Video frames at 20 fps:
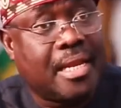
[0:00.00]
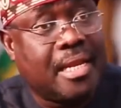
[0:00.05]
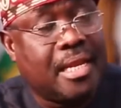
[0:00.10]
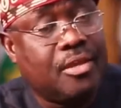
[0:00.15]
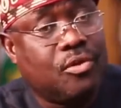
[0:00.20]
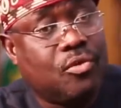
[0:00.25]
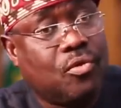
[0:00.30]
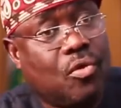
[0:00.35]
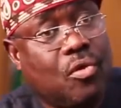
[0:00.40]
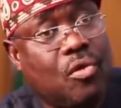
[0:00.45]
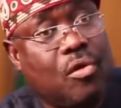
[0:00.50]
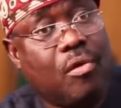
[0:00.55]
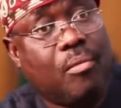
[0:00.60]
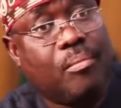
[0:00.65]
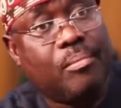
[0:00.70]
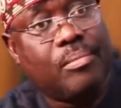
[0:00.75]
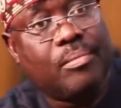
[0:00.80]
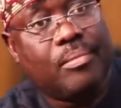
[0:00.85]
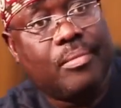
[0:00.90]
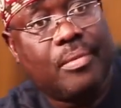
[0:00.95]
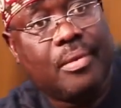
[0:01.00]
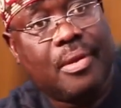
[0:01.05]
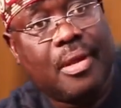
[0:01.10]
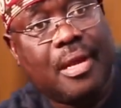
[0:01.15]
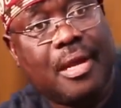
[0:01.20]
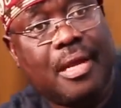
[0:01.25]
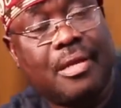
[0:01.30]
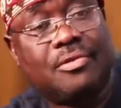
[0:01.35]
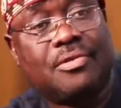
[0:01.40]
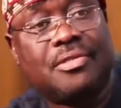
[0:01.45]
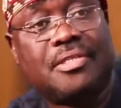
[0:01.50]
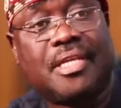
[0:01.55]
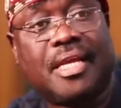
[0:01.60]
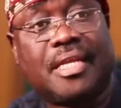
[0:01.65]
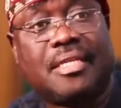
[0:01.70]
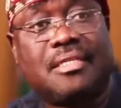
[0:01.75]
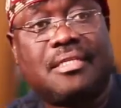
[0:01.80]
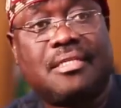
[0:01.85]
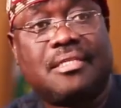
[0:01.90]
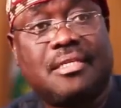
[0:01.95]
And then you come and you
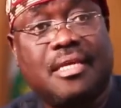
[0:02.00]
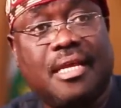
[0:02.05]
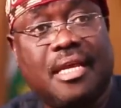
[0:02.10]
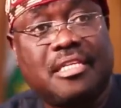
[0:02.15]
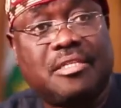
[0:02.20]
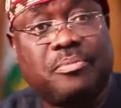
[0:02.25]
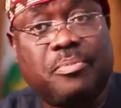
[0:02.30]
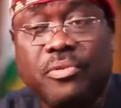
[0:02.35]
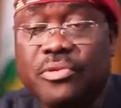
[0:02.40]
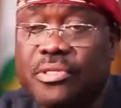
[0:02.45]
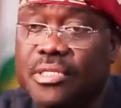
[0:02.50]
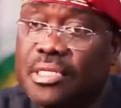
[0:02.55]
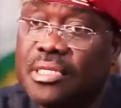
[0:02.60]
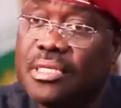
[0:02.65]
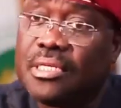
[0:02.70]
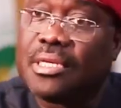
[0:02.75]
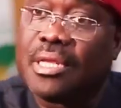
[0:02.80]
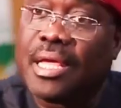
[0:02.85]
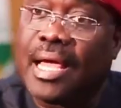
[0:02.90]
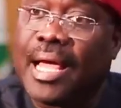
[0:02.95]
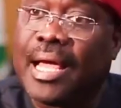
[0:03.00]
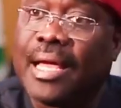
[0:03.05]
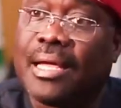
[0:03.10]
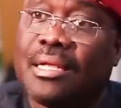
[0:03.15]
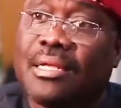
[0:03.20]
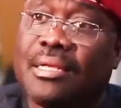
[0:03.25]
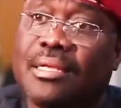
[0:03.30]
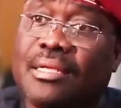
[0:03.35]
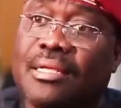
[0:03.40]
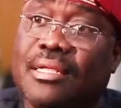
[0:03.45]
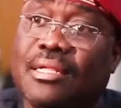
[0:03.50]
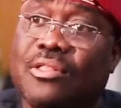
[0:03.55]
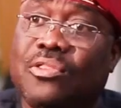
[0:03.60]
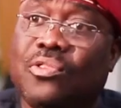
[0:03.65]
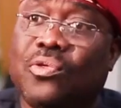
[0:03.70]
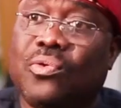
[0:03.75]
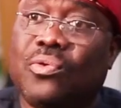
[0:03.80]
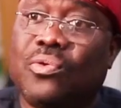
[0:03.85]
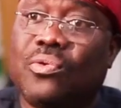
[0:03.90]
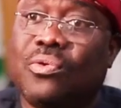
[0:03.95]
start exposing her
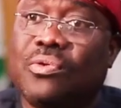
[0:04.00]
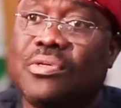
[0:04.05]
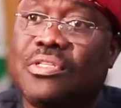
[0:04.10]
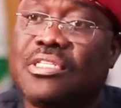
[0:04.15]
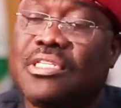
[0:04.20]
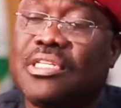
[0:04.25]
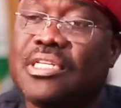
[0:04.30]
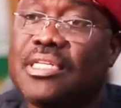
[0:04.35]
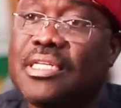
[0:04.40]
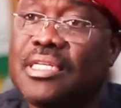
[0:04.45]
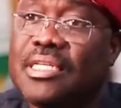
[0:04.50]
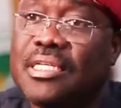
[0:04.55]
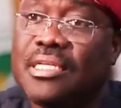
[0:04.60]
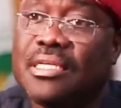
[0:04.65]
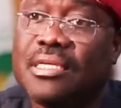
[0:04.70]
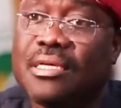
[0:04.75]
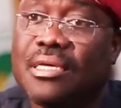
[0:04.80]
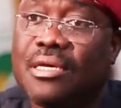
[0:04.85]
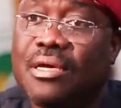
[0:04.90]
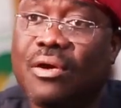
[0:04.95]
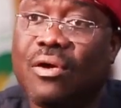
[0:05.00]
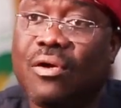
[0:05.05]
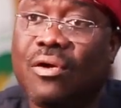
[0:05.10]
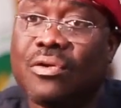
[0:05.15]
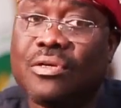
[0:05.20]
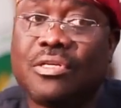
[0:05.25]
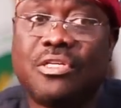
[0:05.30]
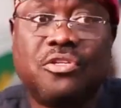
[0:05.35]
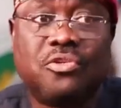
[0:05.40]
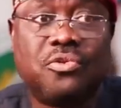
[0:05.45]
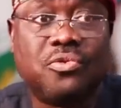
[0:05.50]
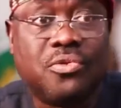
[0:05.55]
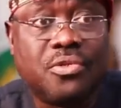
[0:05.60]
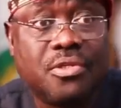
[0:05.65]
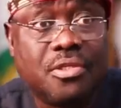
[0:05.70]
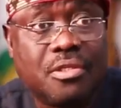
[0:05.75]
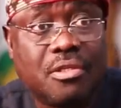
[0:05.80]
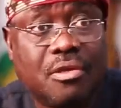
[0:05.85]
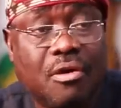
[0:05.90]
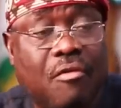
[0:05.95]
to training on the
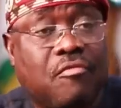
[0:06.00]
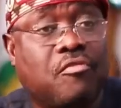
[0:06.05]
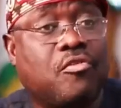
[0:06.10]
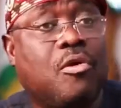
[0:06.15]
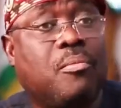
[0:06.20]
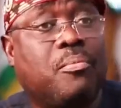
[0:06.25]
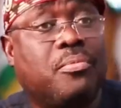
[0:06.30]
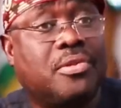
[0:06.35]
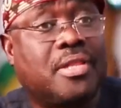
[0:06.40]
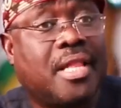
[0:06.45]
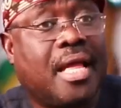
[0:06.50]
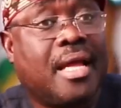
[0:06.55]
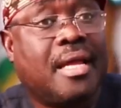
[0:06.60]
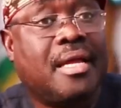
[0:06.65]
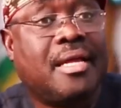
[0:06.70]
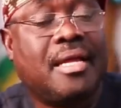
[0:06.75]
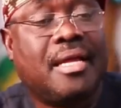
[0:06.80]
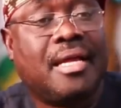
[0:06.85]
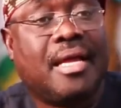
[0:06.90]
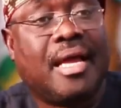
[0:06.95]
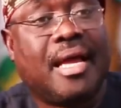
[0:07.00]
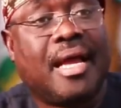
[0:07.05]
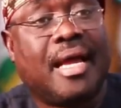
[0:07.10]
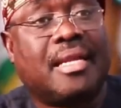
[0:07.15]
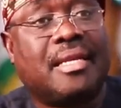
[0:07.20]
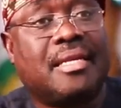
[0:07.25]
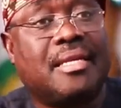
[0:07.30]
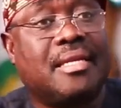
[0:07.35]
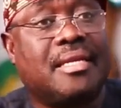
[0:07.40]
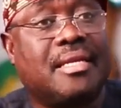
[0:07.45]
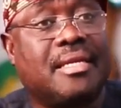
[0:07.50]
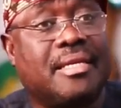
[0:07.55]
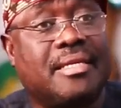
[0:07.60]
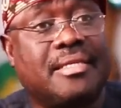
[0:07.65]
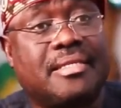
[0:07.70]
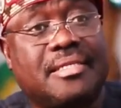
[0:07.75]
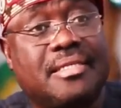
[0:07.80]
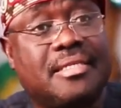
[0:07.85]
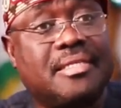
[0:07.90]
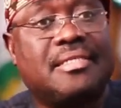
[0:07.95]
use of computer, and
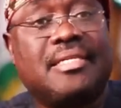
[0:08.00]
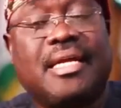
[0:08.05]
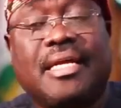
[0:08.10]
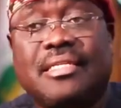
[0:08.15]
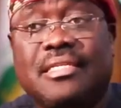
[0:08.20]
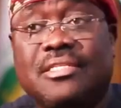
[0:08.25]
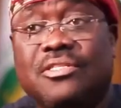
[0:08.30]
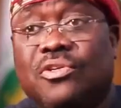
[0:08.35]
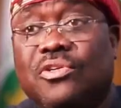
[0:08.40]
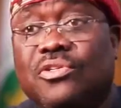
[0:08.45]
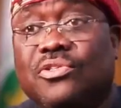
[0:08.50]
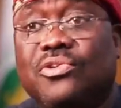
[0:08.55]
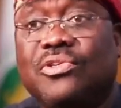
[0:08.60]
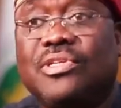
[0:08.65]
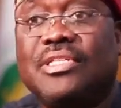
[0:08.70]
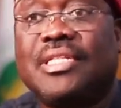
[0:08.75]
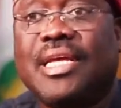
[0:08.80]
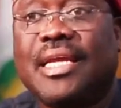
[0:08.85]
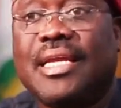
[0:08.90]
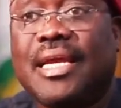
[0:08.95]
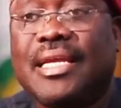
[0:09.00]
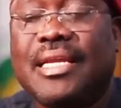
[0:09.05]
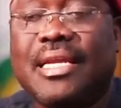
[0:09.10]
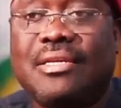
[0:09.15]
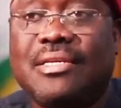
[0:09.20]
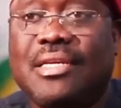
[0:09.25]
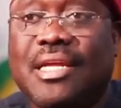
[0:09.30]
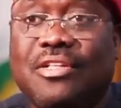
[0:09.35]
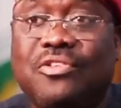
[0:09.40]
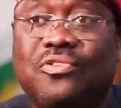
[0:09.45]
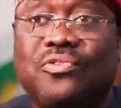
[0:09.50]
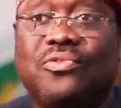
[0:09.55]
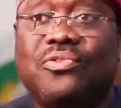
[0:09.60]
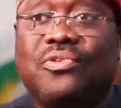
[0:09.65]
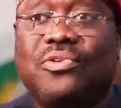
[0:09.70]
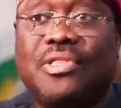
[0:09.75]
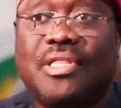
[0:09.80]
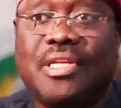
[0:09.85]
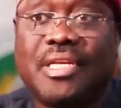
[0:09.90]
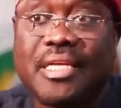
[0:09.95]
he sees that he's going to retire in another
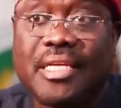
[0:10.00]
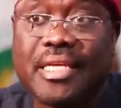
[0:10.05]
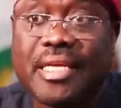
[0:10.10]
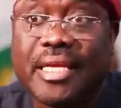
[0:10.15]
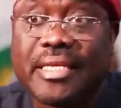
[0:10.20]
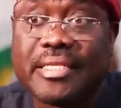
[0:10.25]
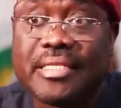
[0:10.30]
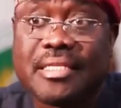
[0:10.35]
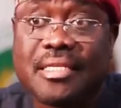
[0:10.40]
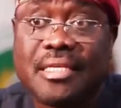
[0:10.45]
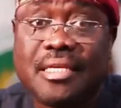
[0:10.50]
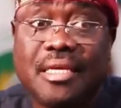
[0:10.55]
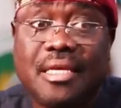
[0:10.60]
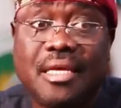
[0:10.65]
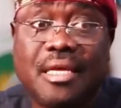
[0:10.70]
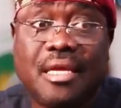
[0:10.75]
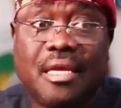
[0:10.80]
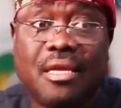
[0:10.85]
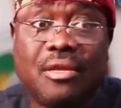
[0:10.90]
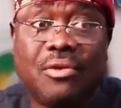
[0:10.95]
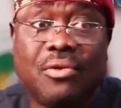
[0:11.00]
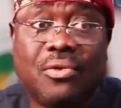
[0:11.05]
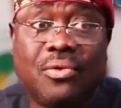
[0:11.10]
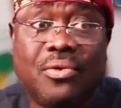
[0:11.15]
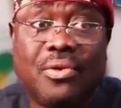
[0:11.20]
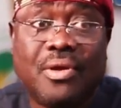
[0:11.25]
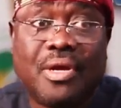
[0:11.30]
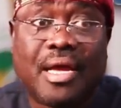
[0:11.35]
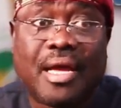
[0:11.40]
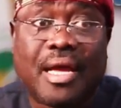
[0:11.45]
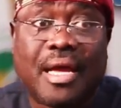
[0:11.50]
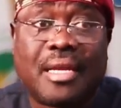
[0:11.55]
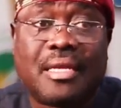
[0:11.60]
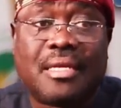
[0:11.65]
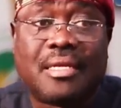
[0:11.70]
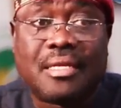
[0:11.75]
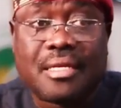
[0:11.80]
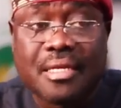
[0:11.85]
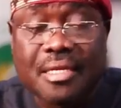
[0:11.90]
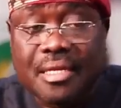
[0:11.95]
2 to 3 years,
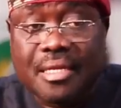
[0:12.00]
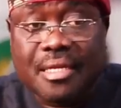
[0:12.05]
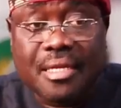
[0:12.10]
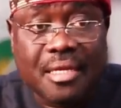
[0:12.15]
and